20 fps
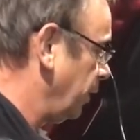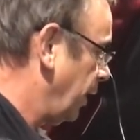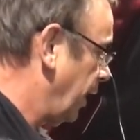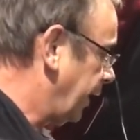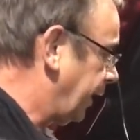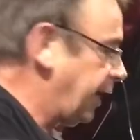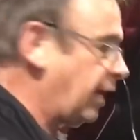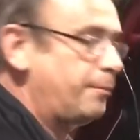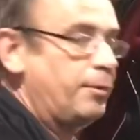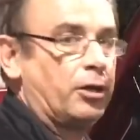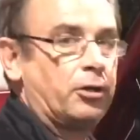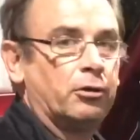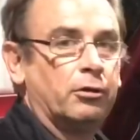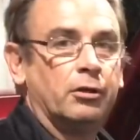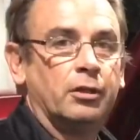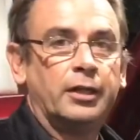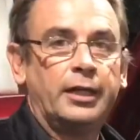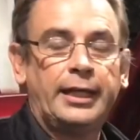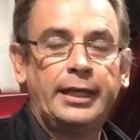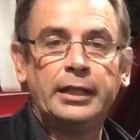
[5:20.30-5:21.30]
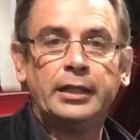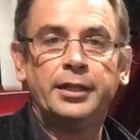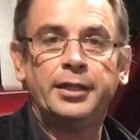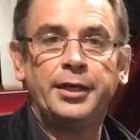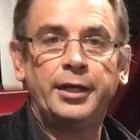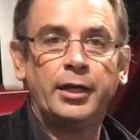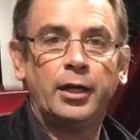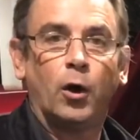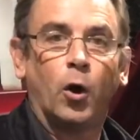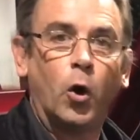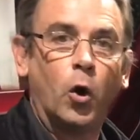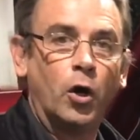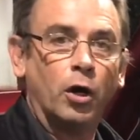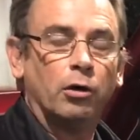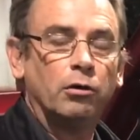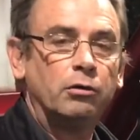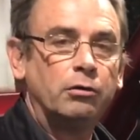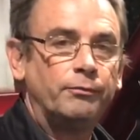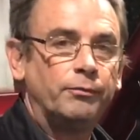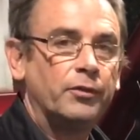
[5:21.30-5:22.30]
a chemical in the
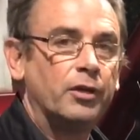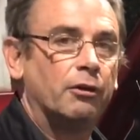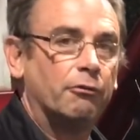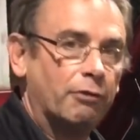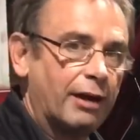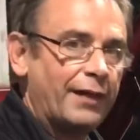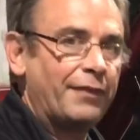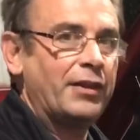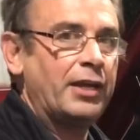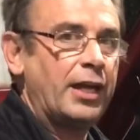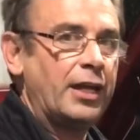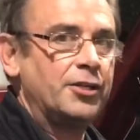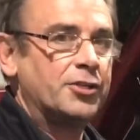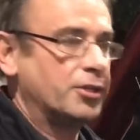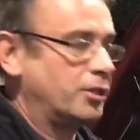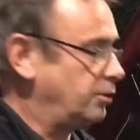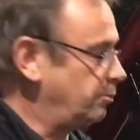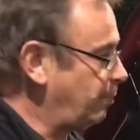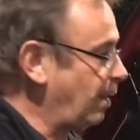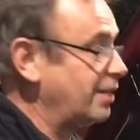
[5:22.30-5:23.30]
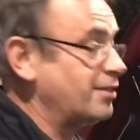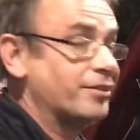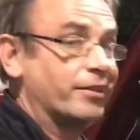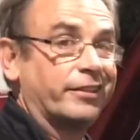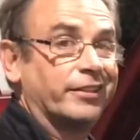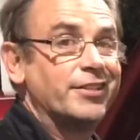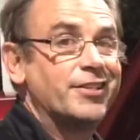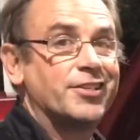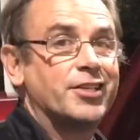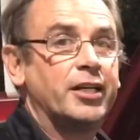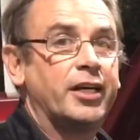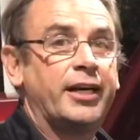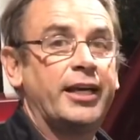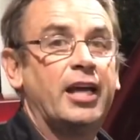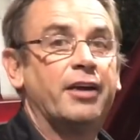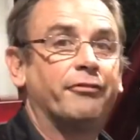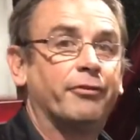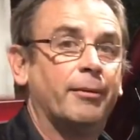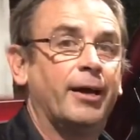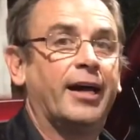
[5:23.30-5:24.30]
oil run the engine and basically sit it
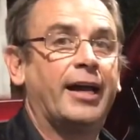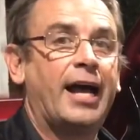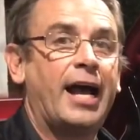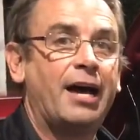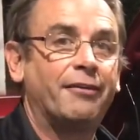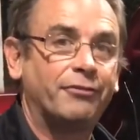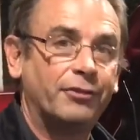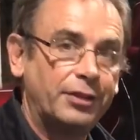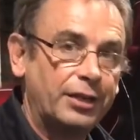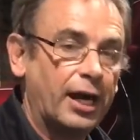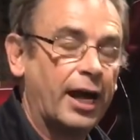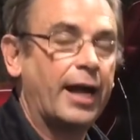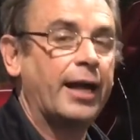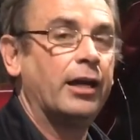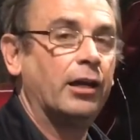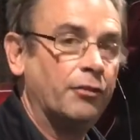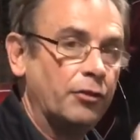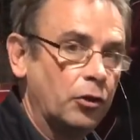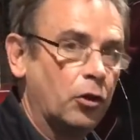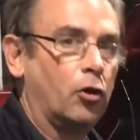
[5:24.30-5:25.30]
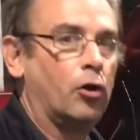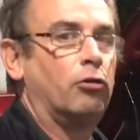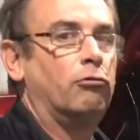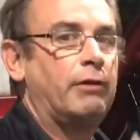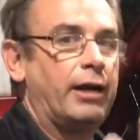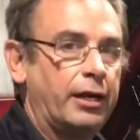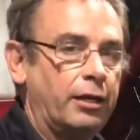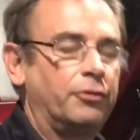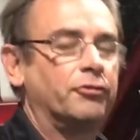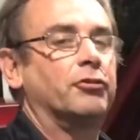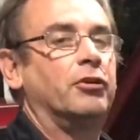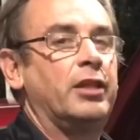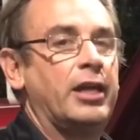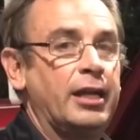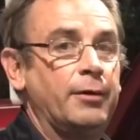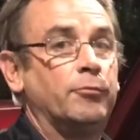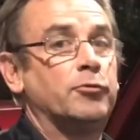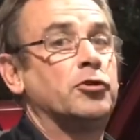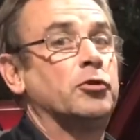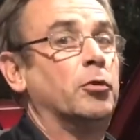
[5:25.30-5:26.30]
here for about half a day and the oil running through the
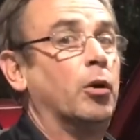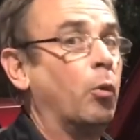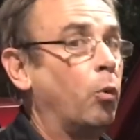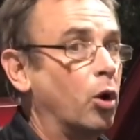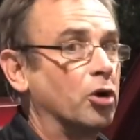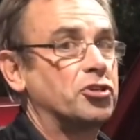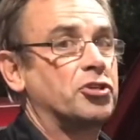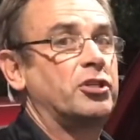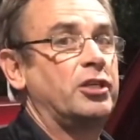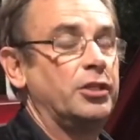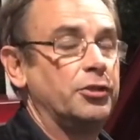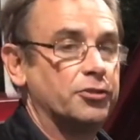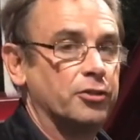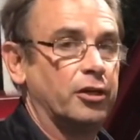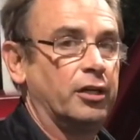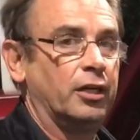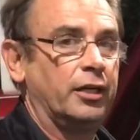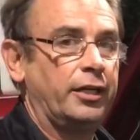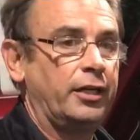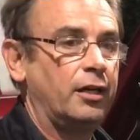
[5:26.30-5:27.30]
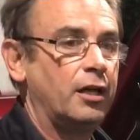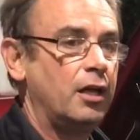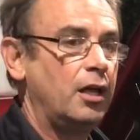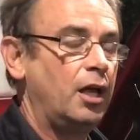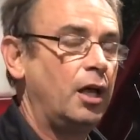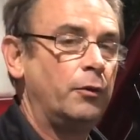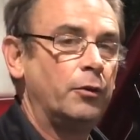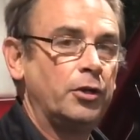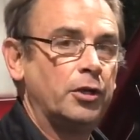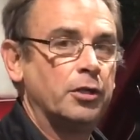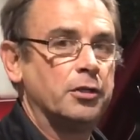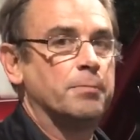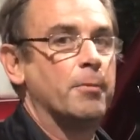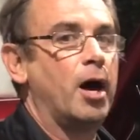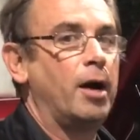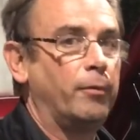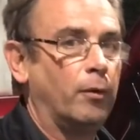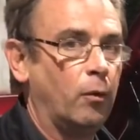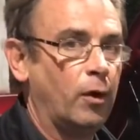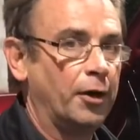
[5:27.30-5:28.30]
engine will wash it internally. We use
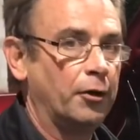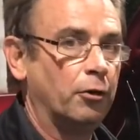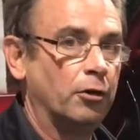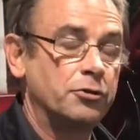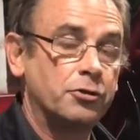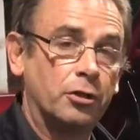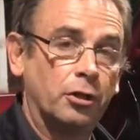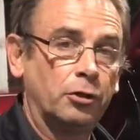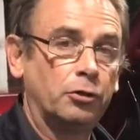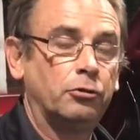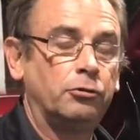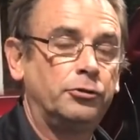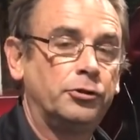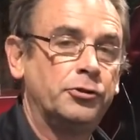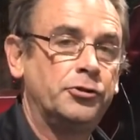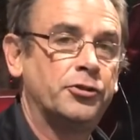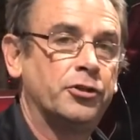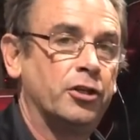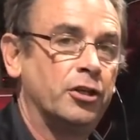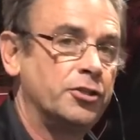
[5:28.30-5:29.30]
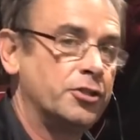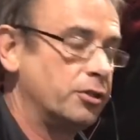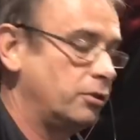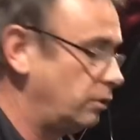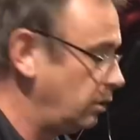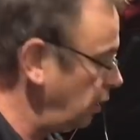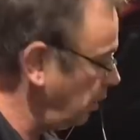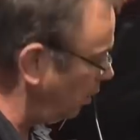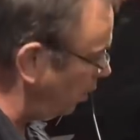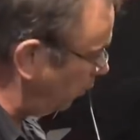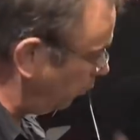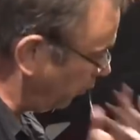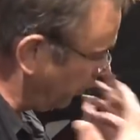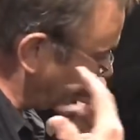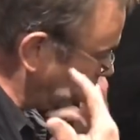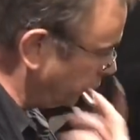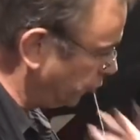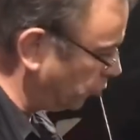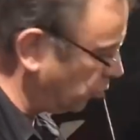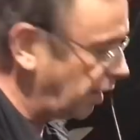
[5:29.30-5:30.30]
Mobil One Oil, it's got a good detergent. We'll
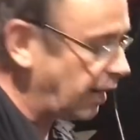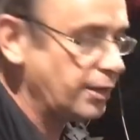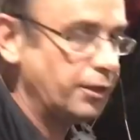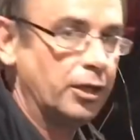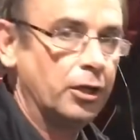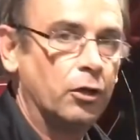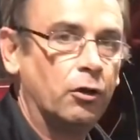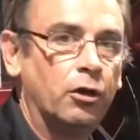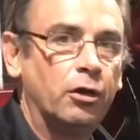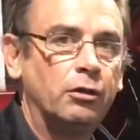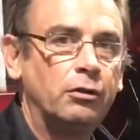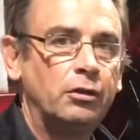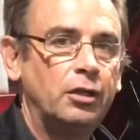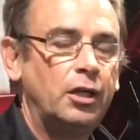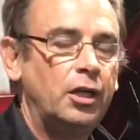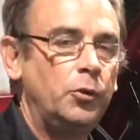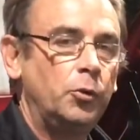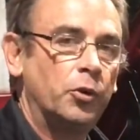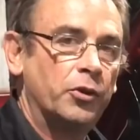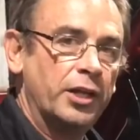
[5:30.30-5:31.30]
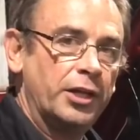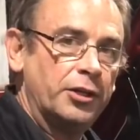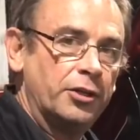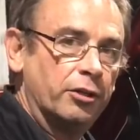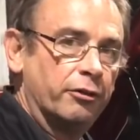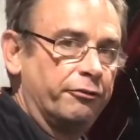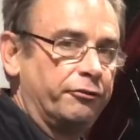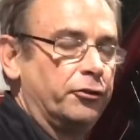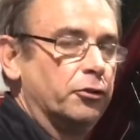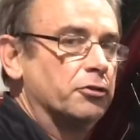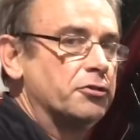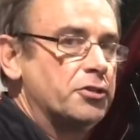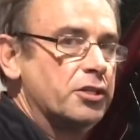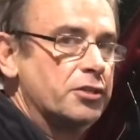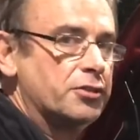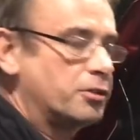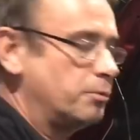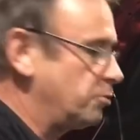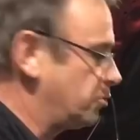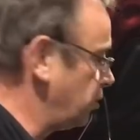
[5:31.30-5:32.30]
then drain the oil. We'll then do a fuel
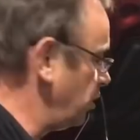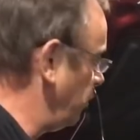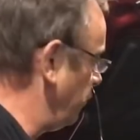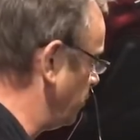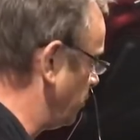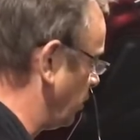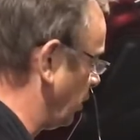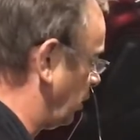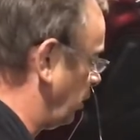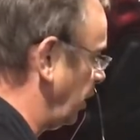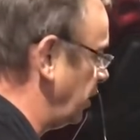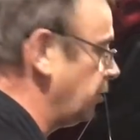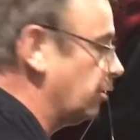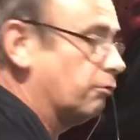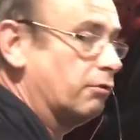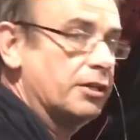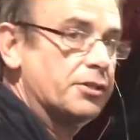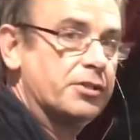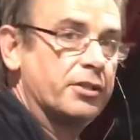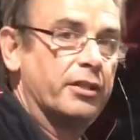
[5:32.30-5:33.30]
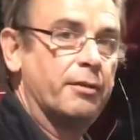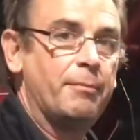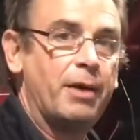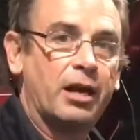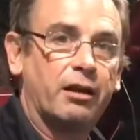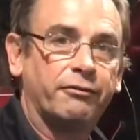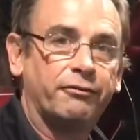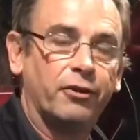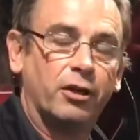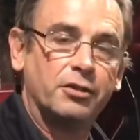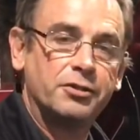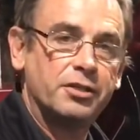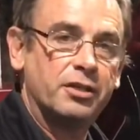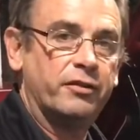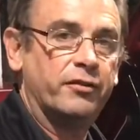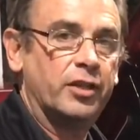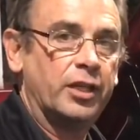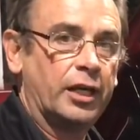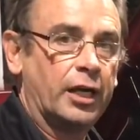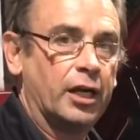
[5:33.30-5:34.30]
system service to clean the rest of the manifolds and
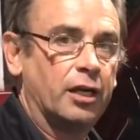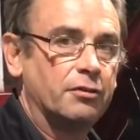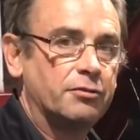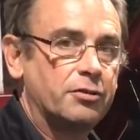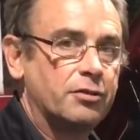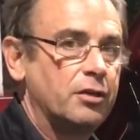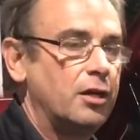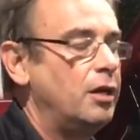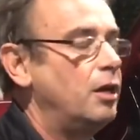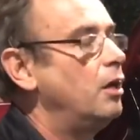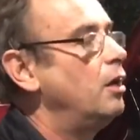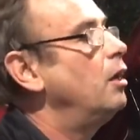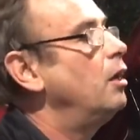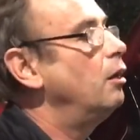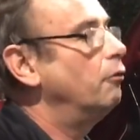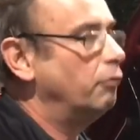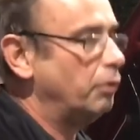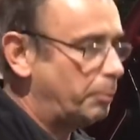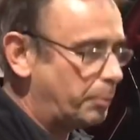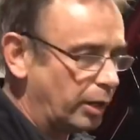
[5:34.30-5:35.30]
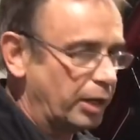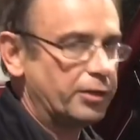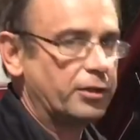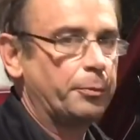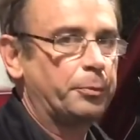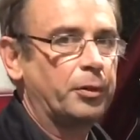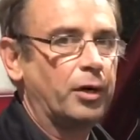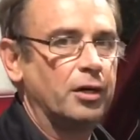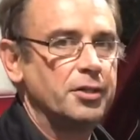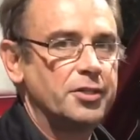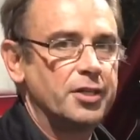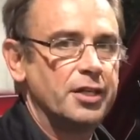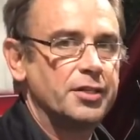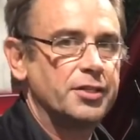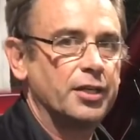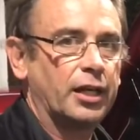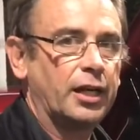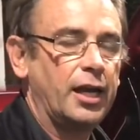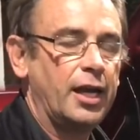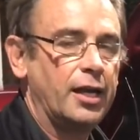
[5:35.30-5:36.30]
everything else. Repeat the
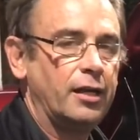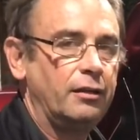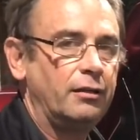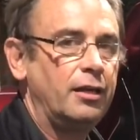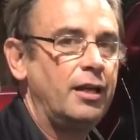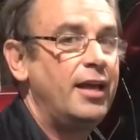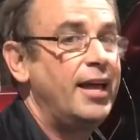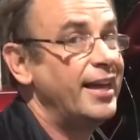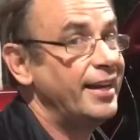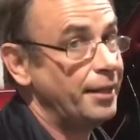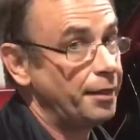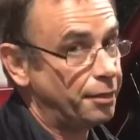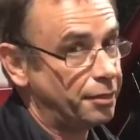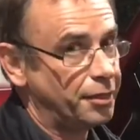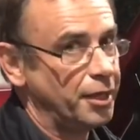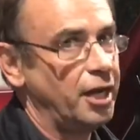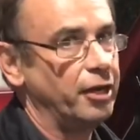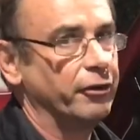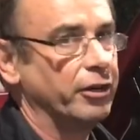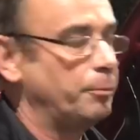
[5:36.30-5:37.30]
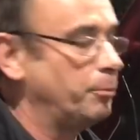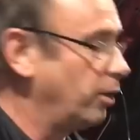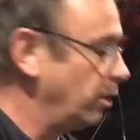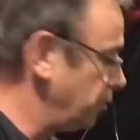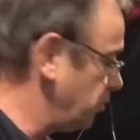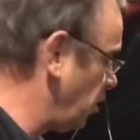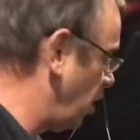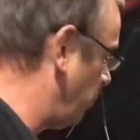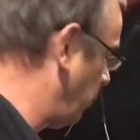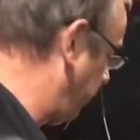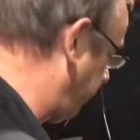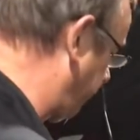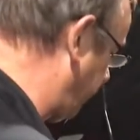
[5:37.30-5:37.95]
process again and in theory by the time we've